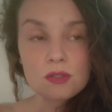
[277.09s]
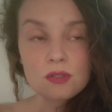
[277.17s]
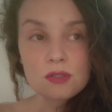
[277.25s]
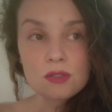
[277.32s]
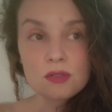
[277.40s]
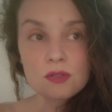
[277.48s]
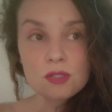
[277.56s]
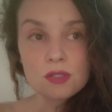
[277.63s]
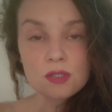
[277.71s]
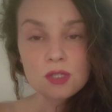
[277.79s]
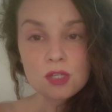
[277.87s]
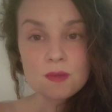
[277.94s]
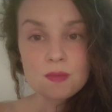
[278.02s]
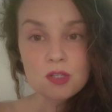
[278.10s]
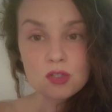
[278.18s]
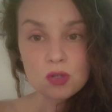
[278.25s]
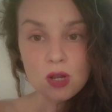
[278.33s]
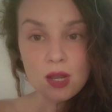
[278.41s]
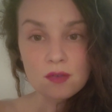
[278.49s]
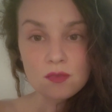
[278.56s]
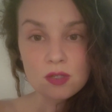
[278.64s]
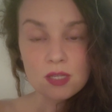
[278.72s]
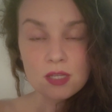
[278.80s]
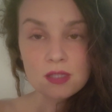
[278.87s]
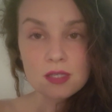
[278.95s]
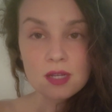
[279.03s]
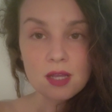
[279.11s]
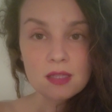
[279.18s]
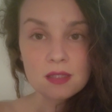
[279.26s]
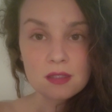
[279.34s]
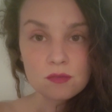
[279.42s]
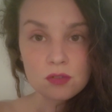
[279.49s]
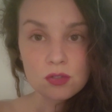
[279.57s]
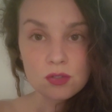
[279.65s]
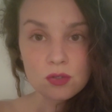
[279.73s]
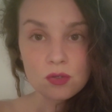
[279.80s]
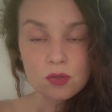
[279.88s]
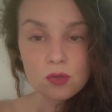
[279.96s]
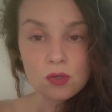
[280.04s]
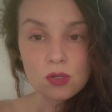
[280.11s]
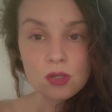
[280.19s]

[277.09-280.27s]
due to the human trafficking that I lived through,